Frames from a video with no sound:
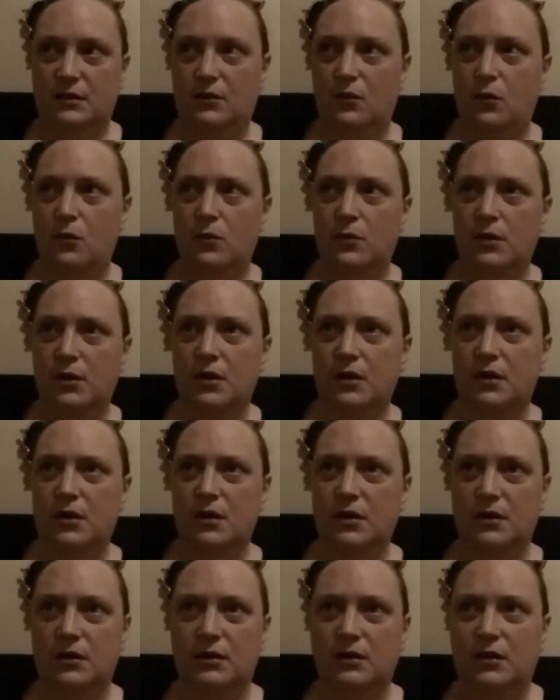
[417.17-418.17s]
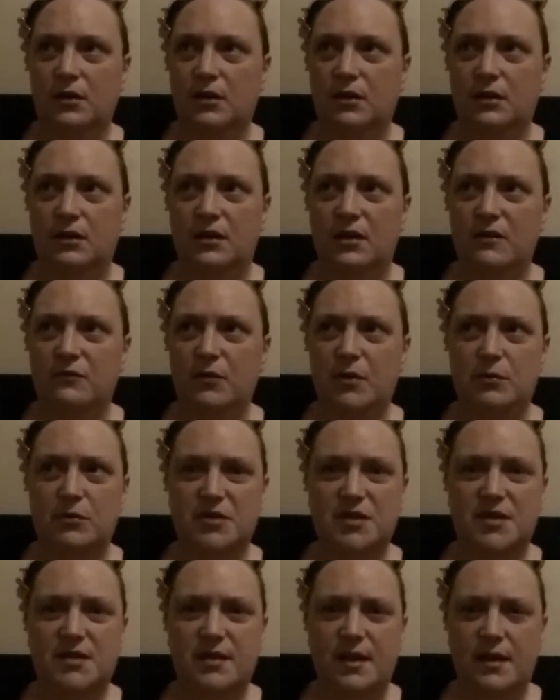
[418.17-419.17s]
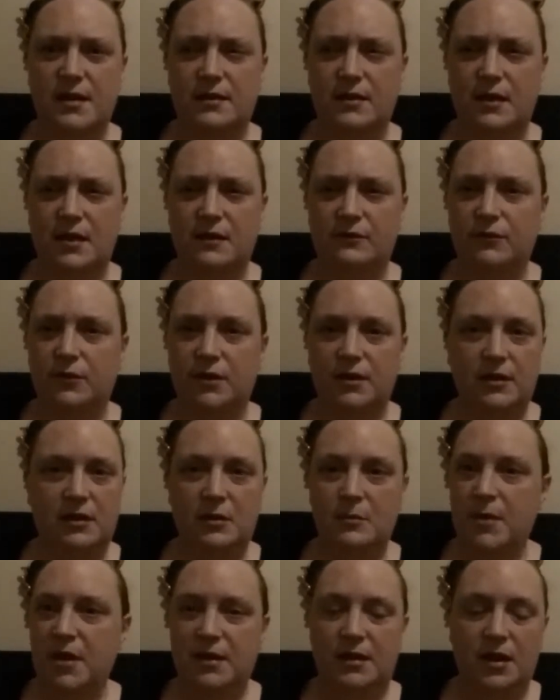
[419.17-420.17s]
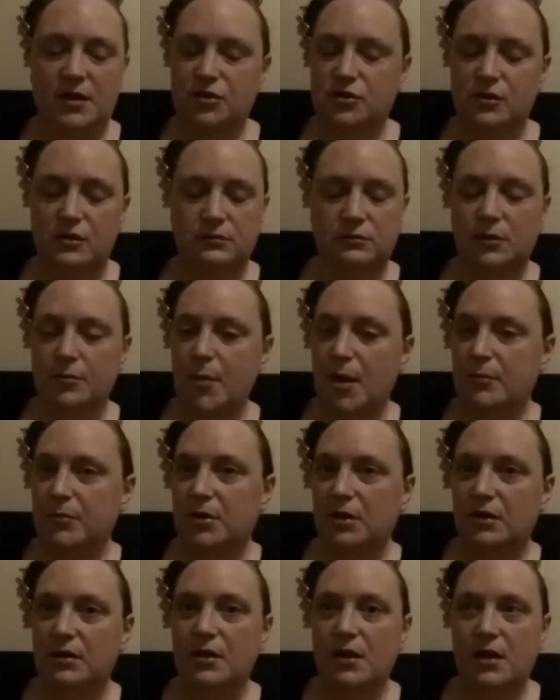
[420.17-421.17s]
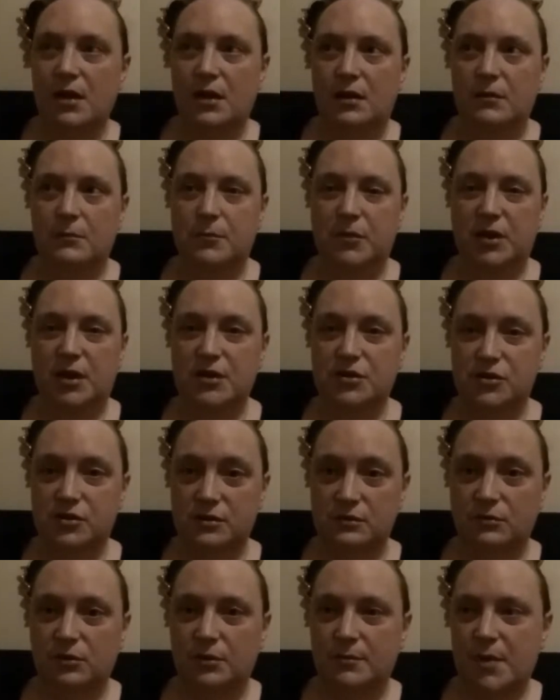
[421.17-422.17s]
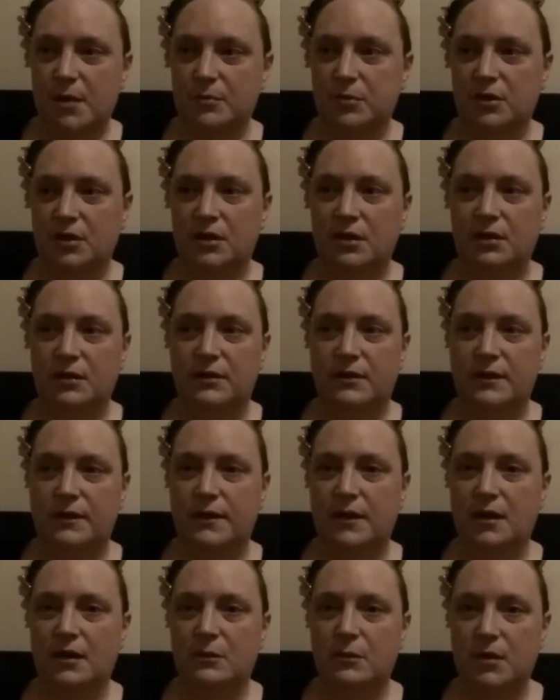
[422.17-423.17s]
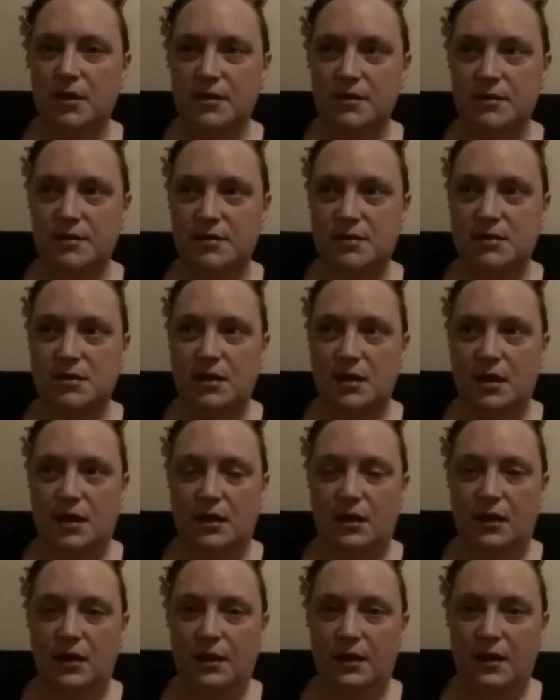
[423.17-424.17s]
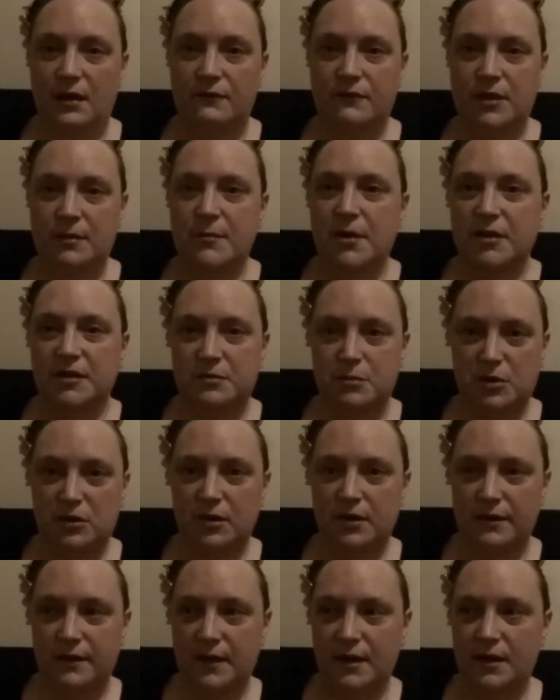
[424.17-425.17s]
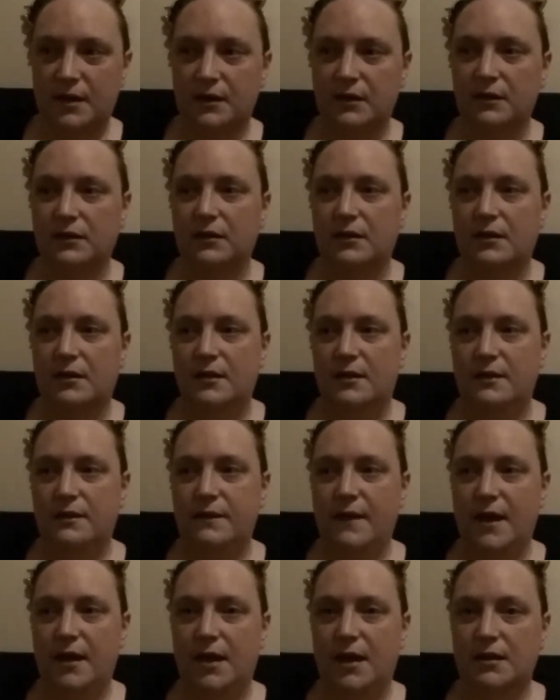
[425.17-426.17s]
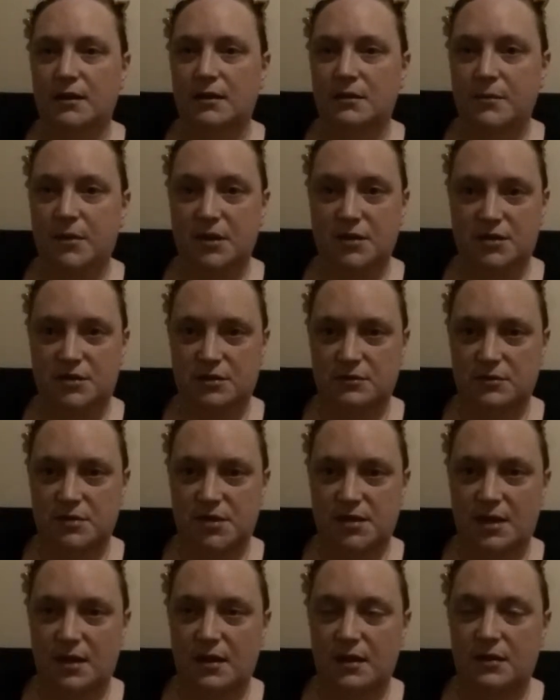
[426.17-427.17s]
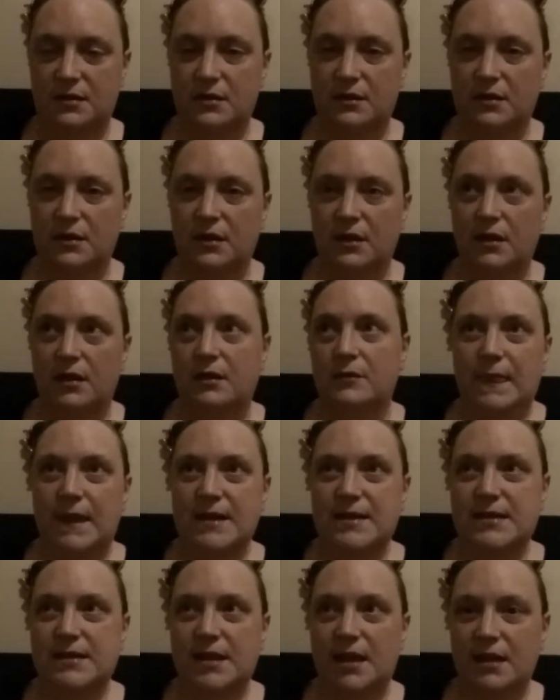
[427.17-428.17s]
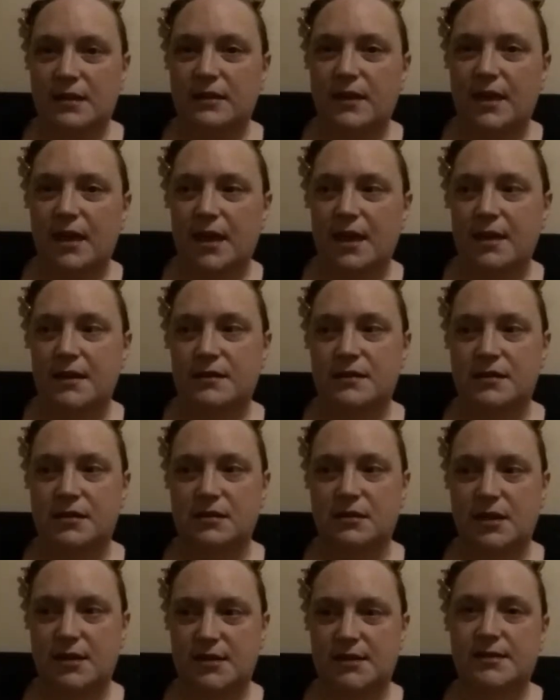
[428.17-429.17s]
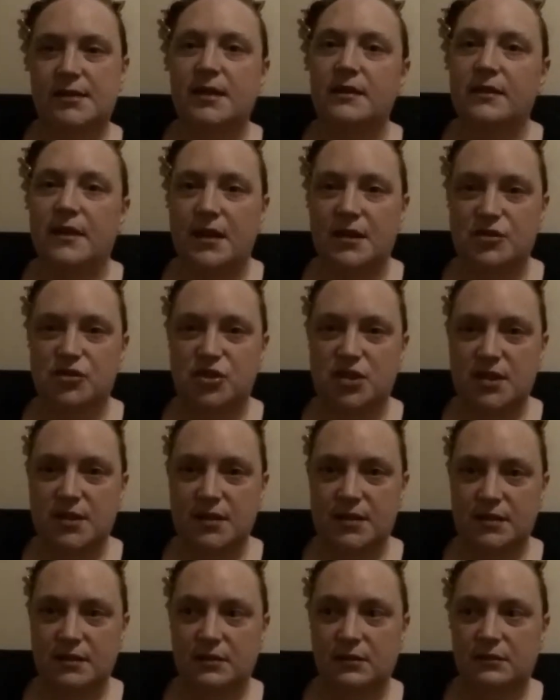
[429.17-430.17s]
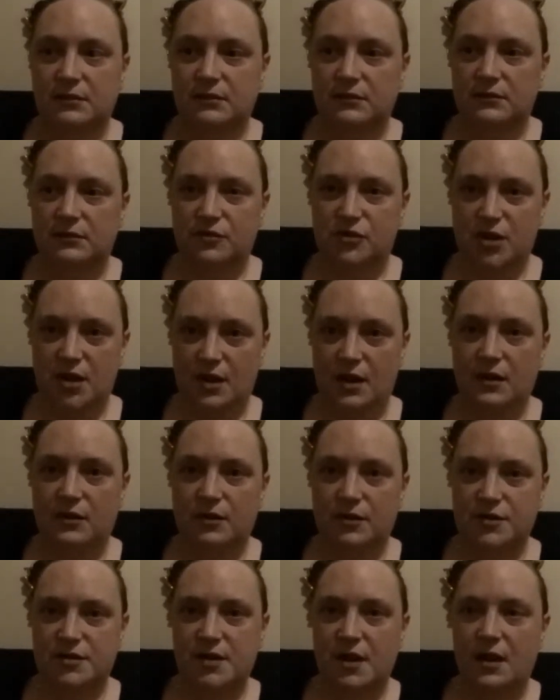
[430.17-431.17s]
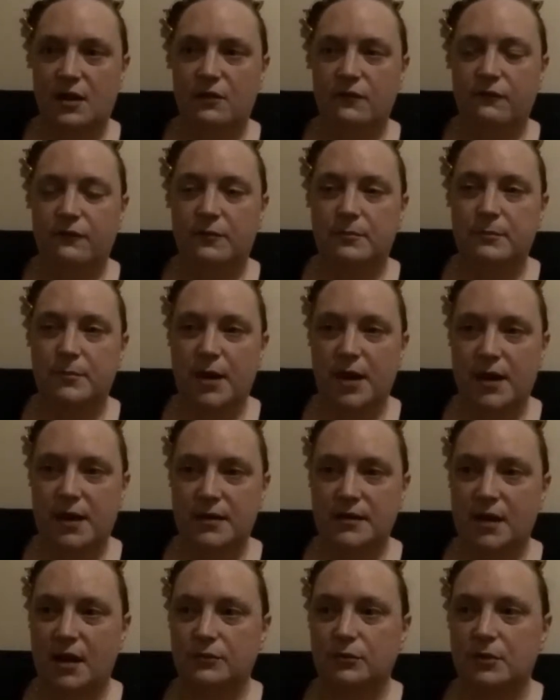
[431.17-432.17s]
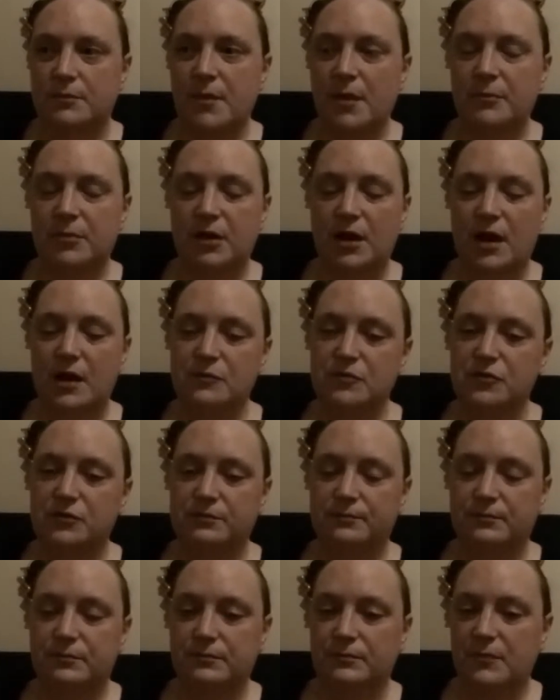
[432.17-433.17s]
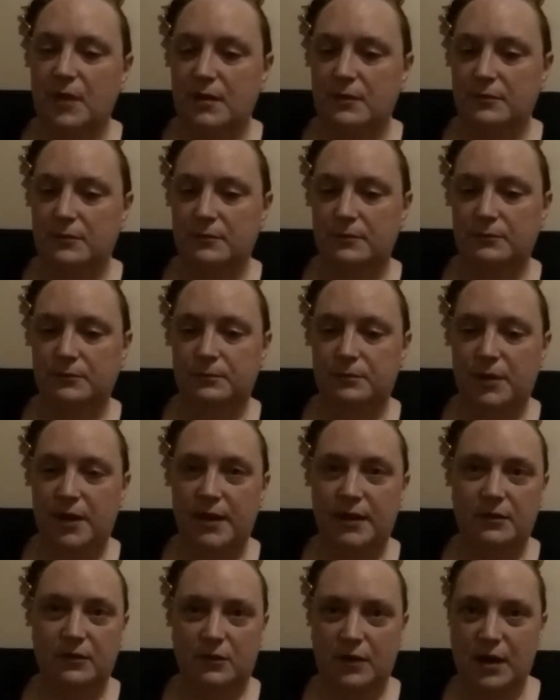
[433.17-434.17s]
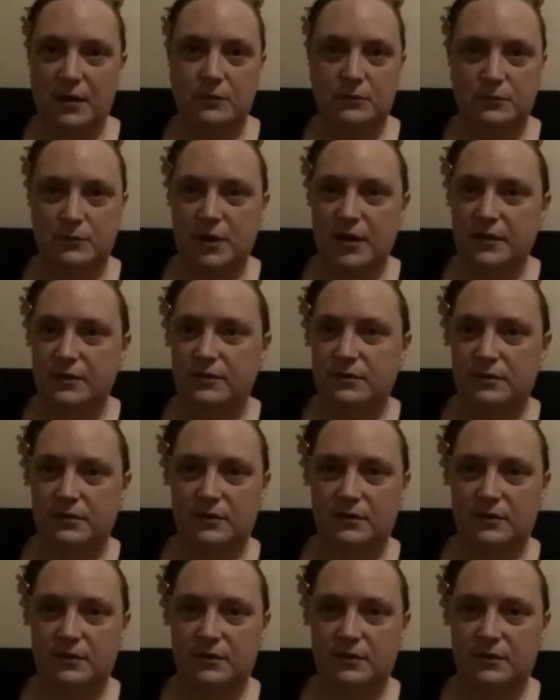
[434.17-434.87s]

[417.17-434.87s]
or if we were staying there for a little bit. I don't remember. But I do remember that there was a female spirit there that had committed suicide. It said that she hung herself, but I remember I was playing around with